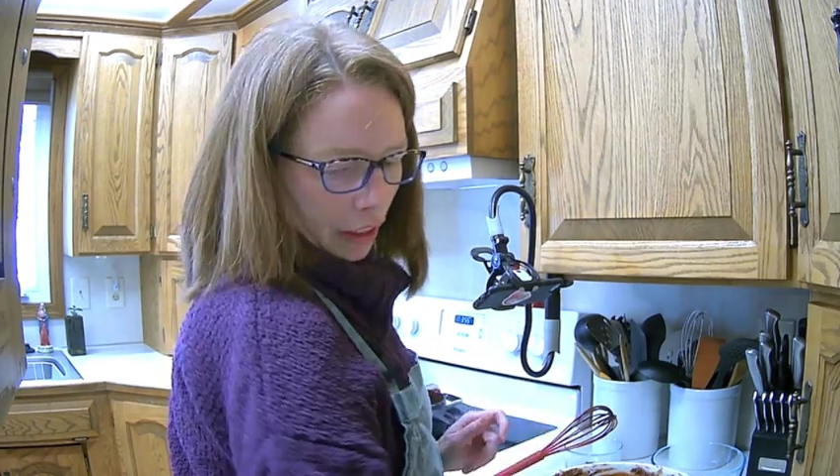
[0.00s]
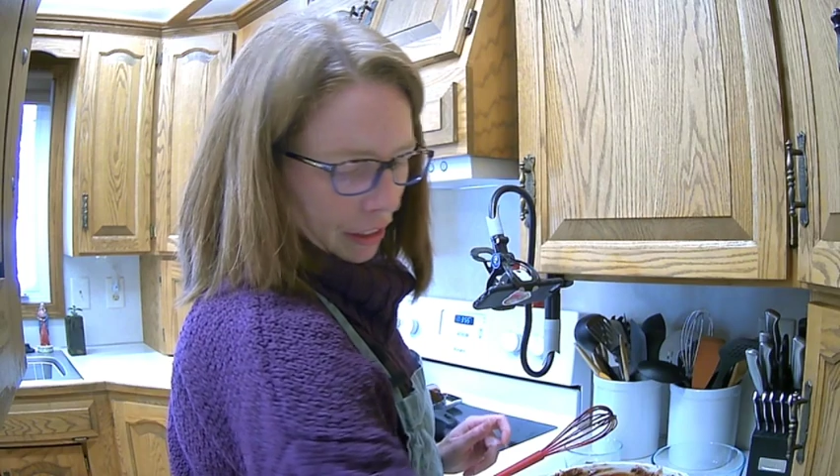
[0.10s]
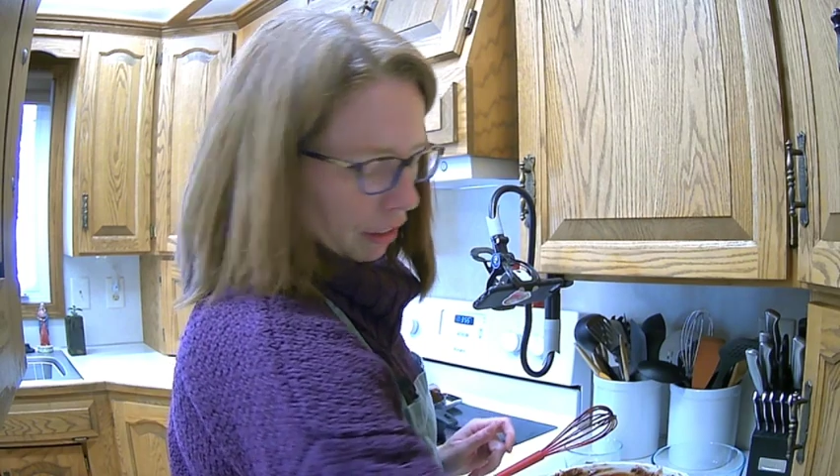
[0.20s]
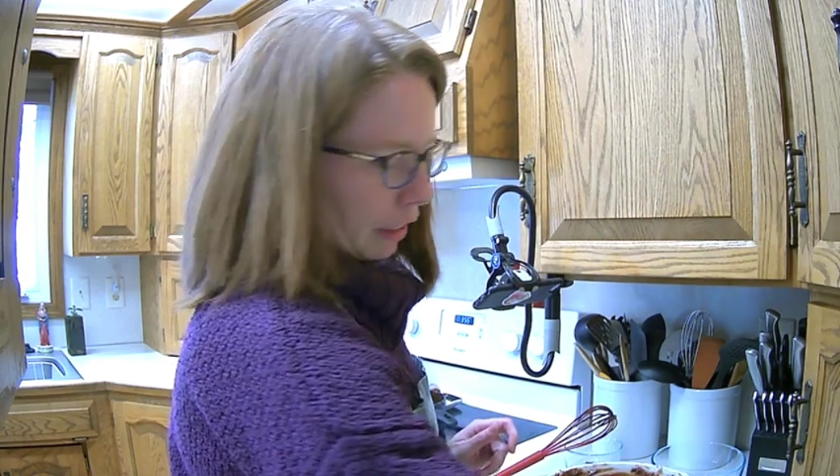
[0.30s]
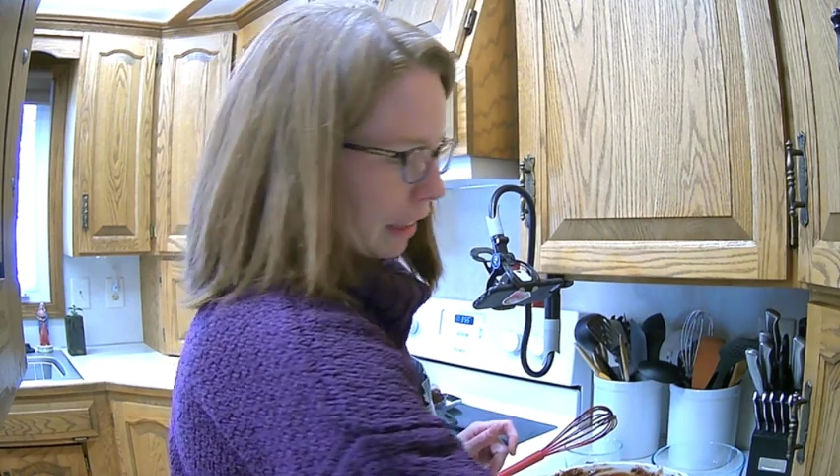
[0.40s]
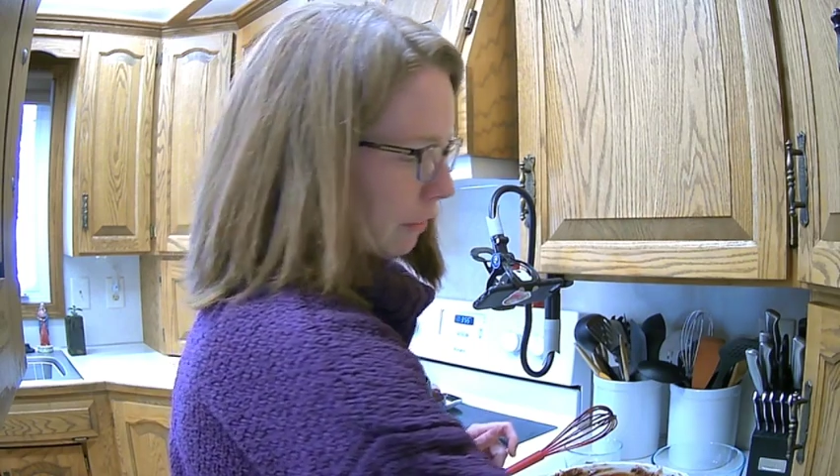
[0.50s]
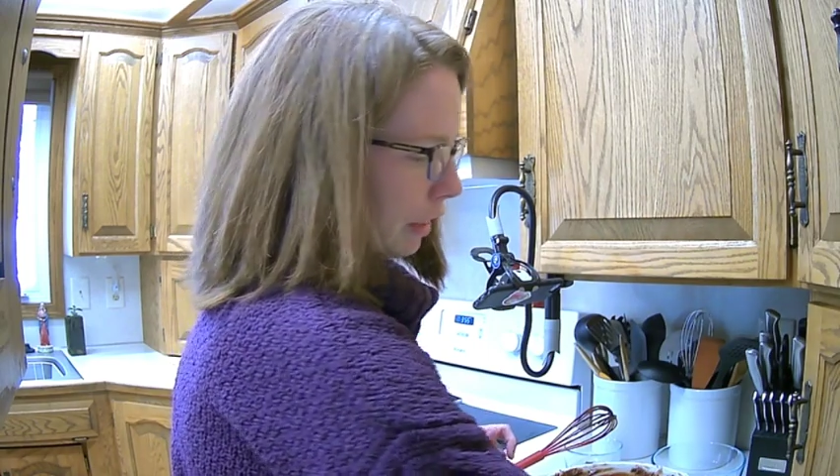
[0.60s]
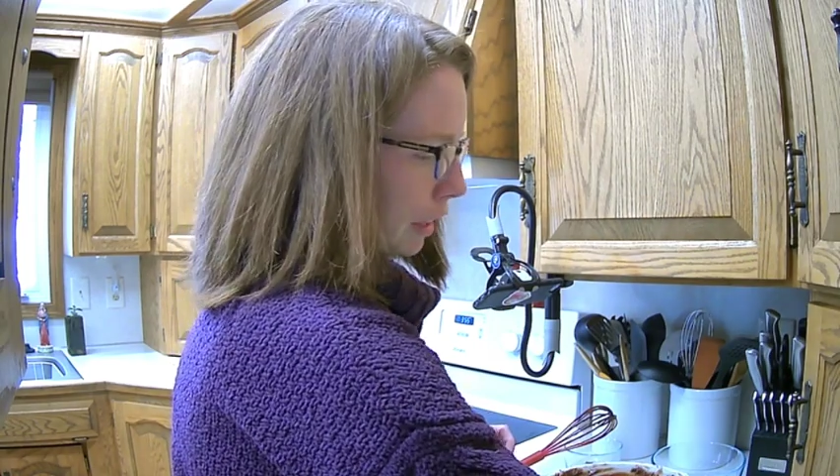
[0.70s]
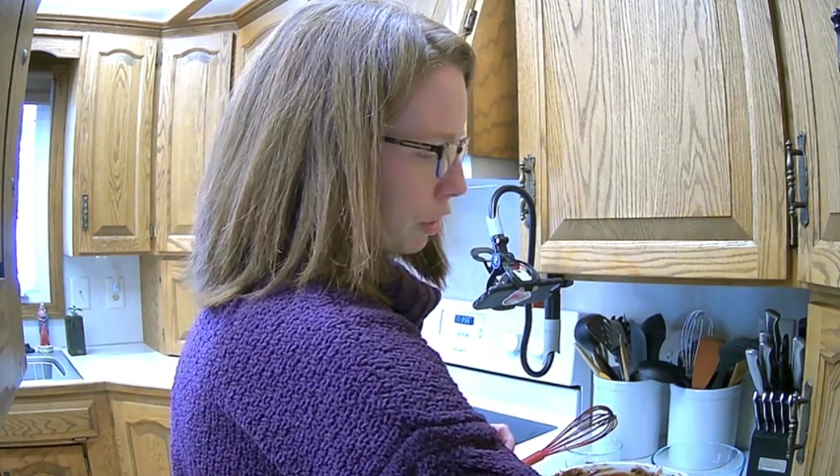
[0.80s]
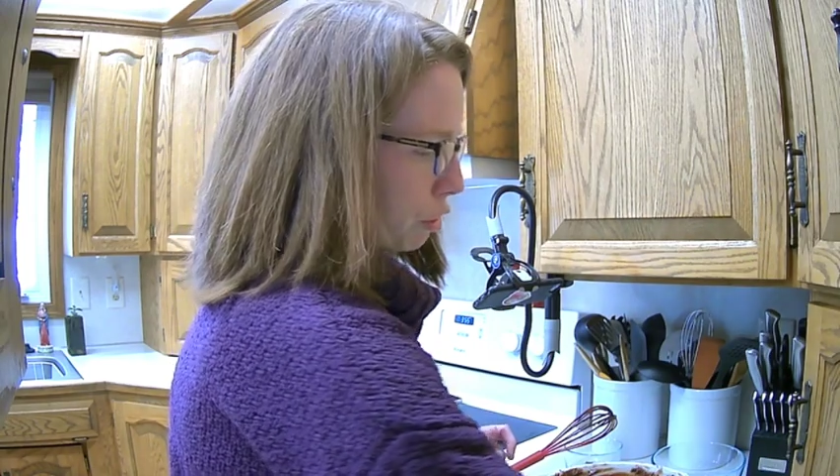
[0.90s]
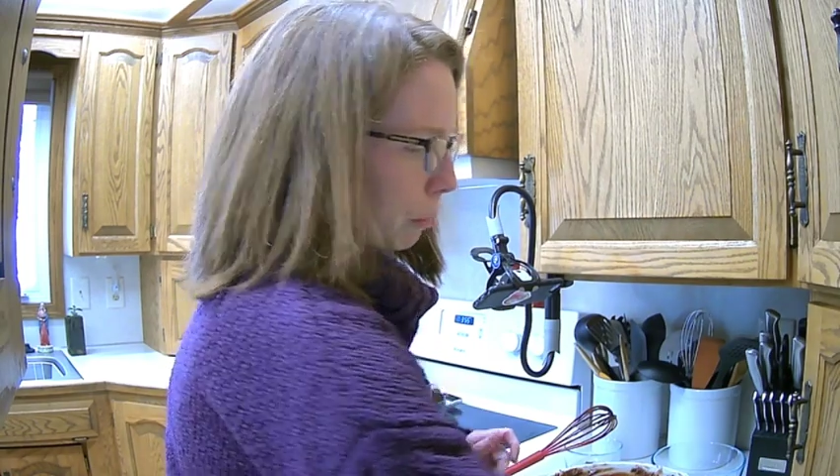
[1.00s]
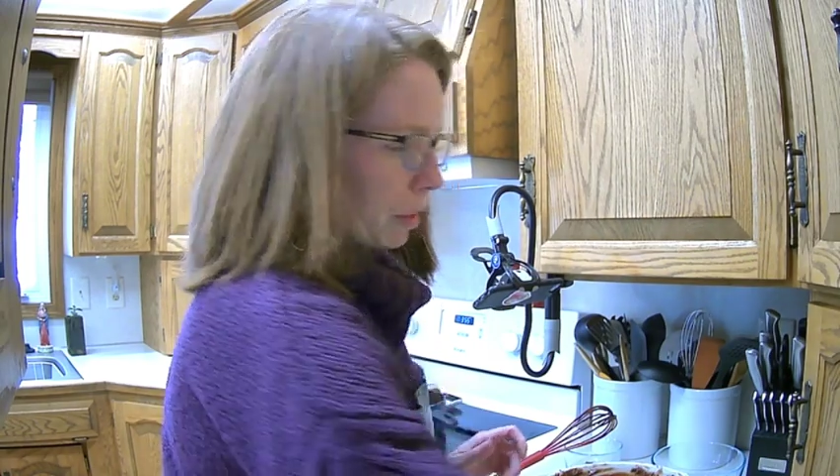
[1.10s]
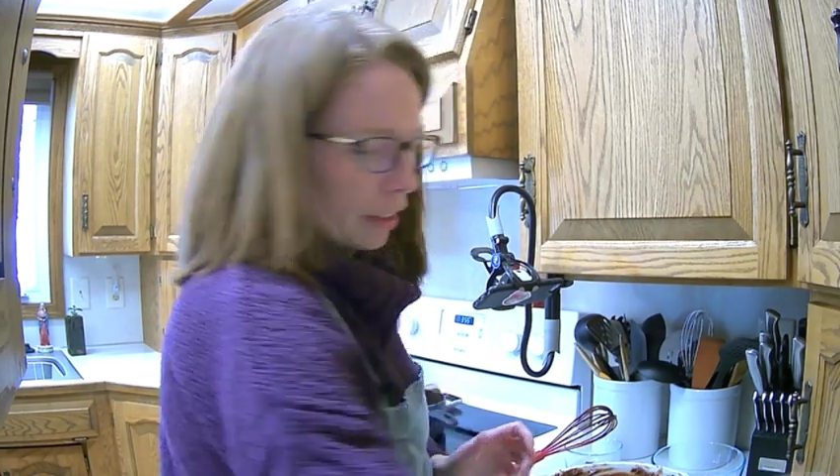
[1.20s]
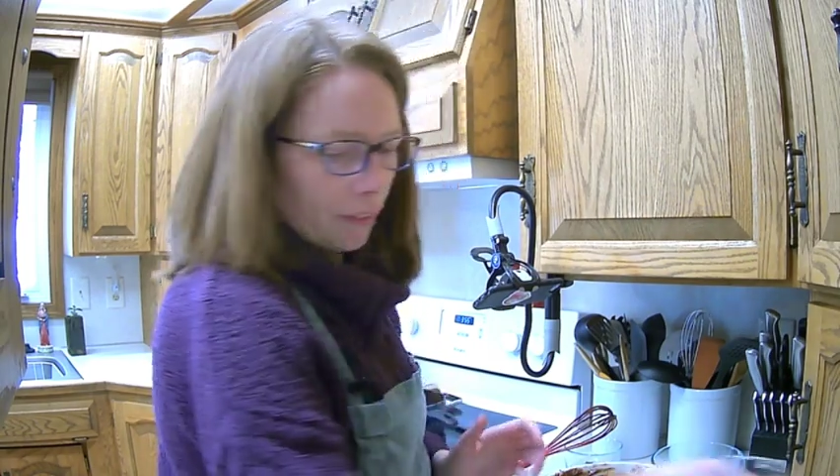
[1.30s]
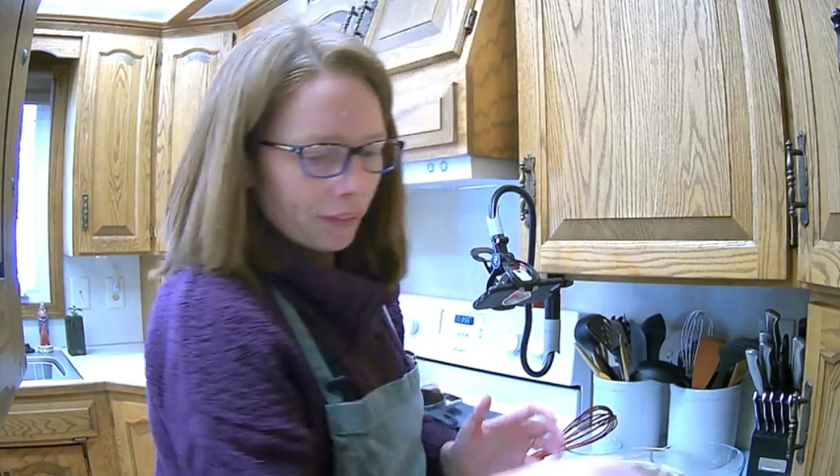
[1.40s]
until evenly
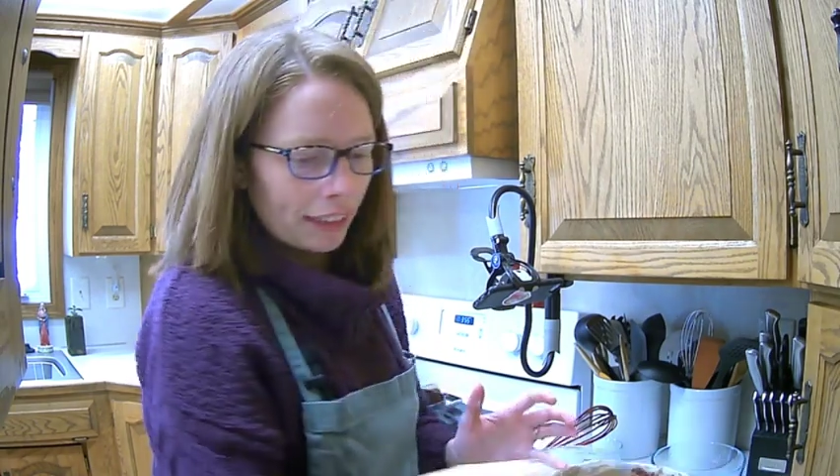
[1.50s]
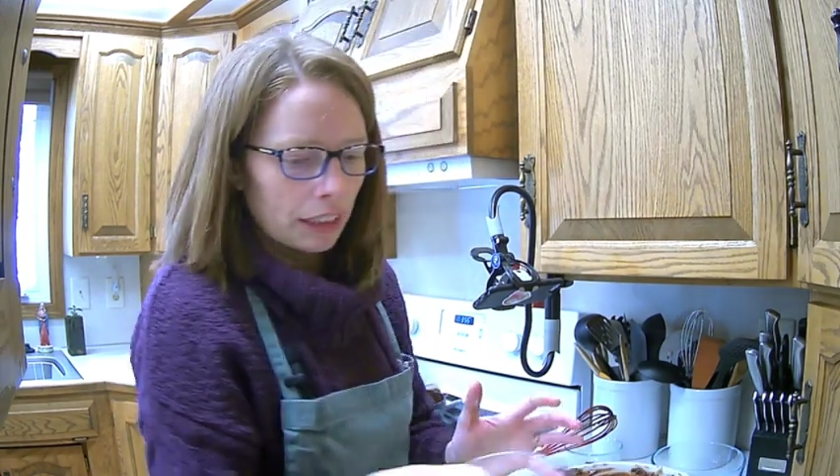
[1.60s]
distributed.